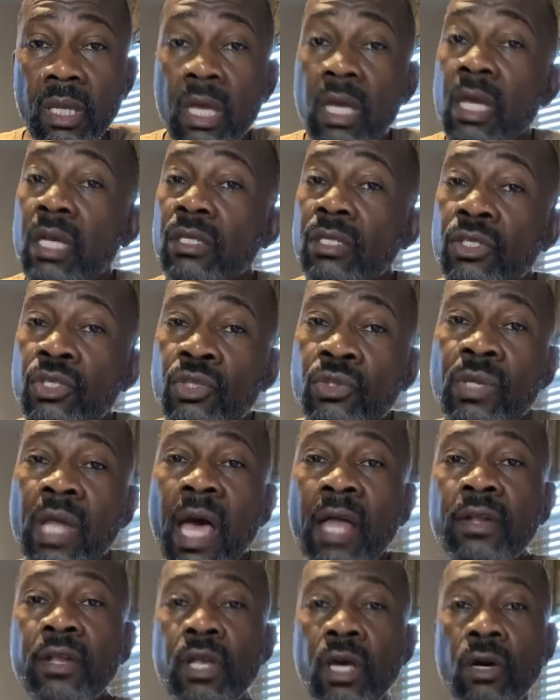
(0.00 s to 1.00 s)
Did you
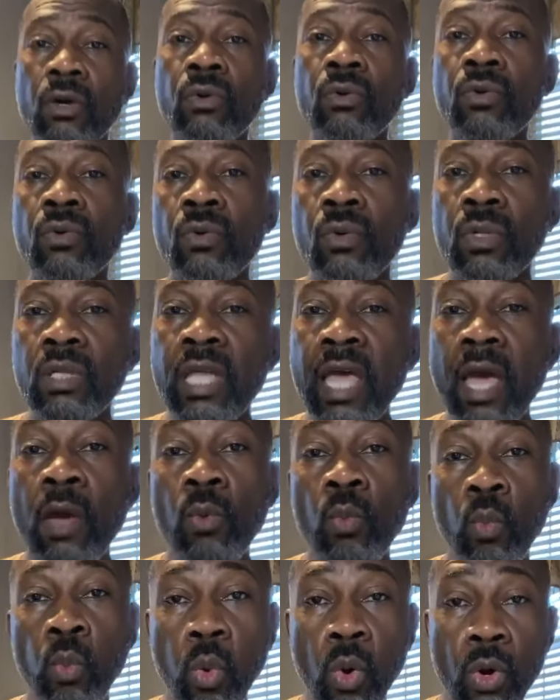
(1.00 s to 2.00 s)
not know that
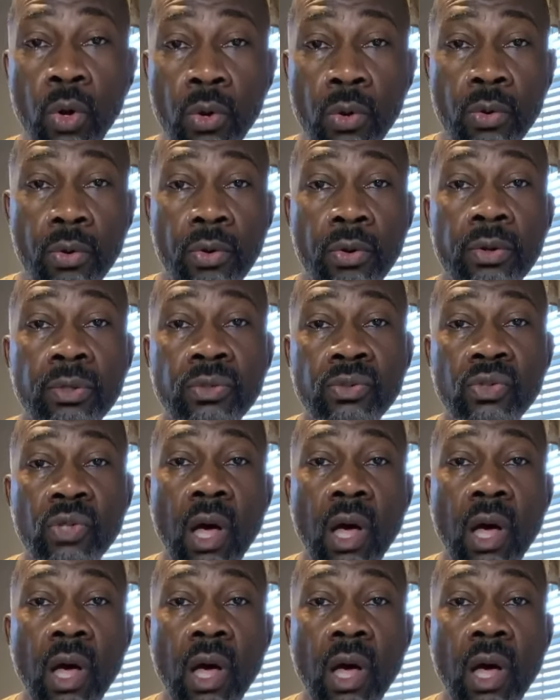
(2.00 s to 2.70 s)
words